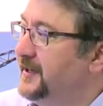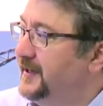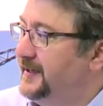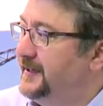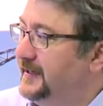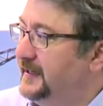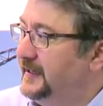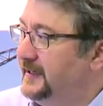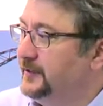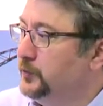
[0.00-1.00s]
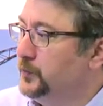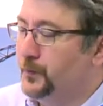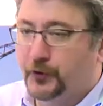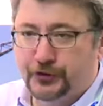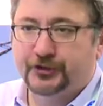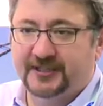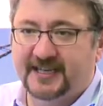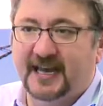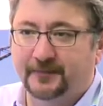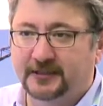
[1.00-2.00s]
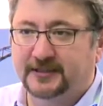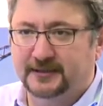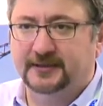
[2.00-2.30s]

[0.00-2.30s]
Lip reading: you push the cable